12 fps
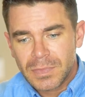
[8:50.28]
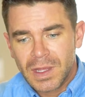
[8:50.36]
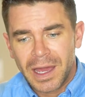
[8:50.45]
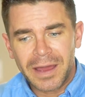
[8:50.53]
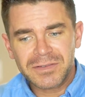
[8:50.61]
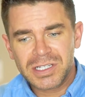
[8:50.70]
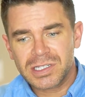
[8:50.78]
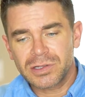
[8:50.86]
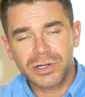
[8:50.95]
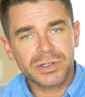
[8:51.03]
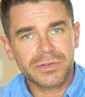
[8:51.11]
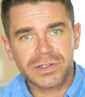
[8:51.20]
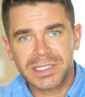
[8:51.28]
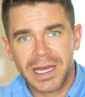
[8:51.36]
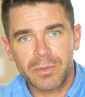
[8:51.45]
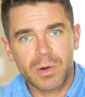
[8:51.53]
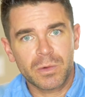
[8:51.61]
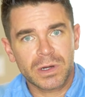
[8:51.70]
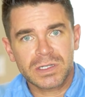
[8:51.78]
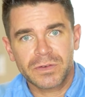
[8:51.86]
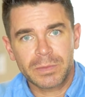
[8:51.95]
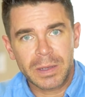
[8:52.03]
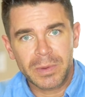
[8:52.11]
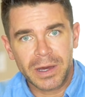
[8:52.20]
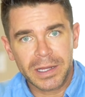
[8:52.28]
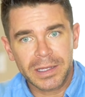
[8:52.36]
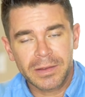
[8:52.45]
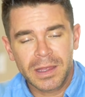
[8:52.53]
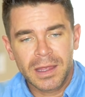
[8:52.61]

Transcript: I've just learned over time what works for my body.